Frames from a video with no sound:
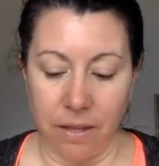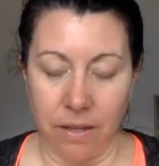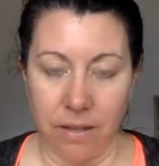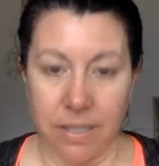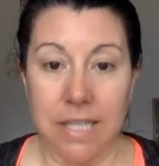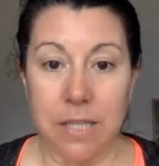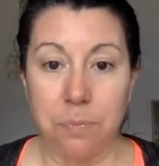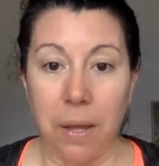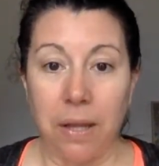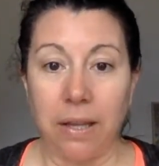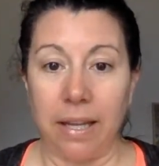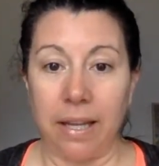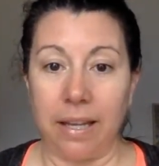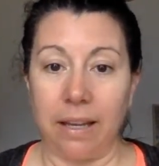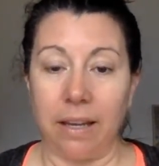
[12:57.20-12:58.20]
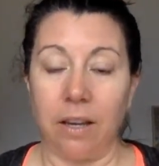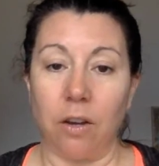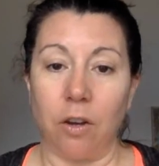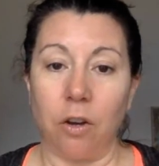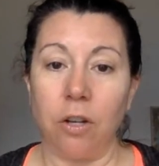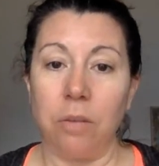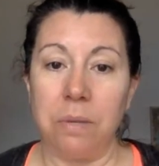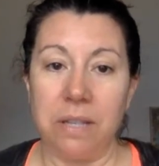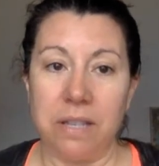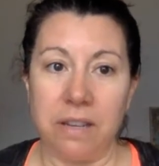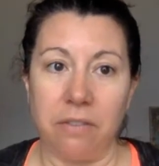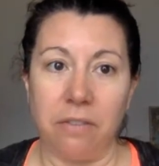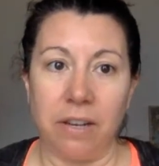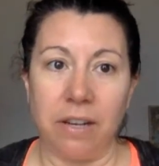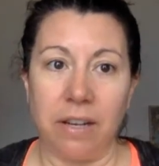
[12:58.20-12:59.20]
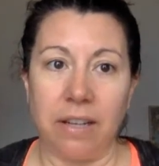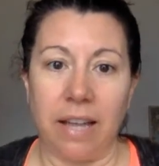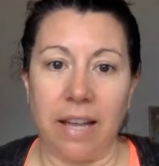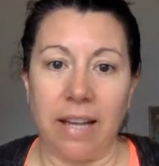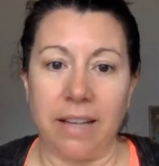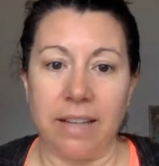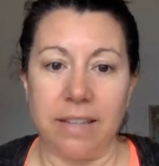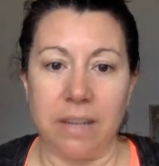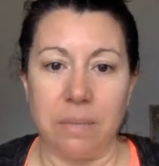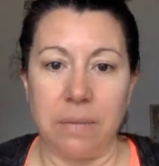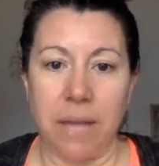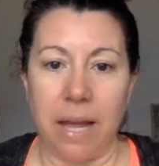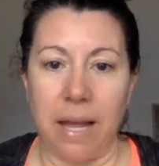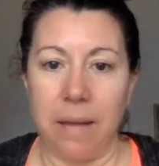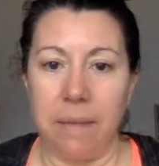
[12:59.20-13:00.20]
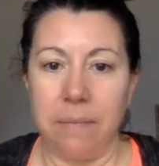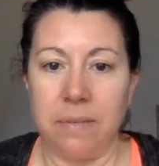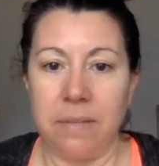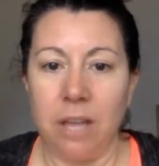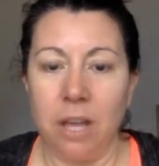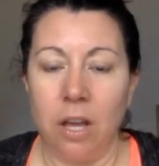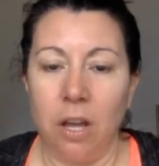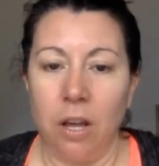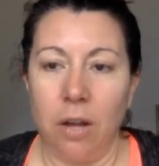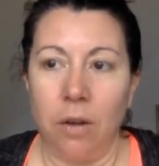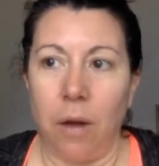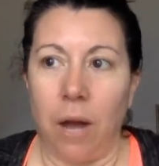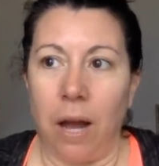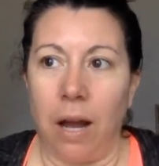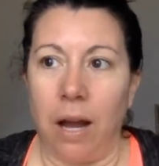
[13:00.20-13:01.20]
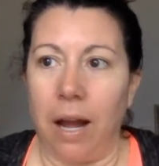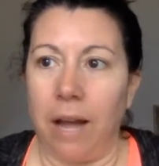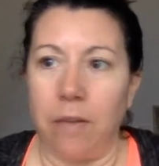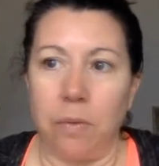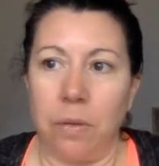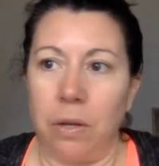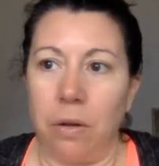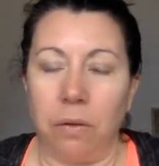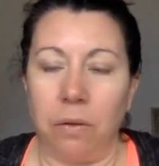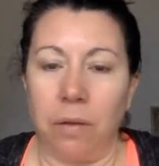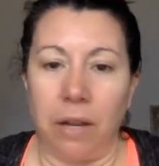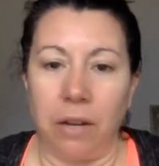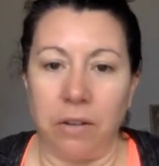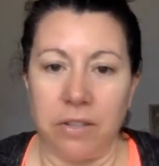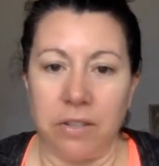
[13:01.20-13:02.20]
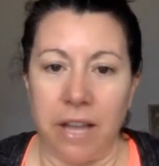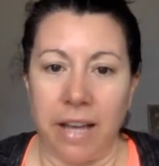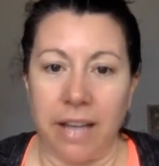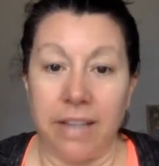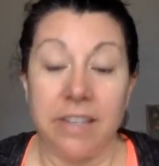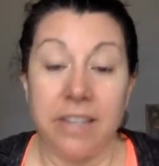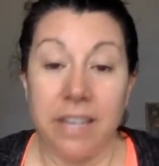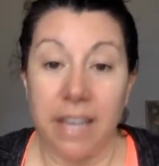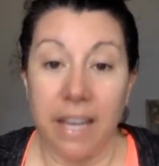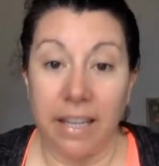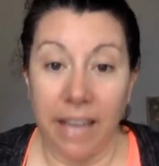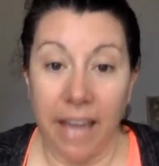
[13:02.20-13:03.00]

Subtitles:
spelling could be different. Like sometimes, as we know, letters like C and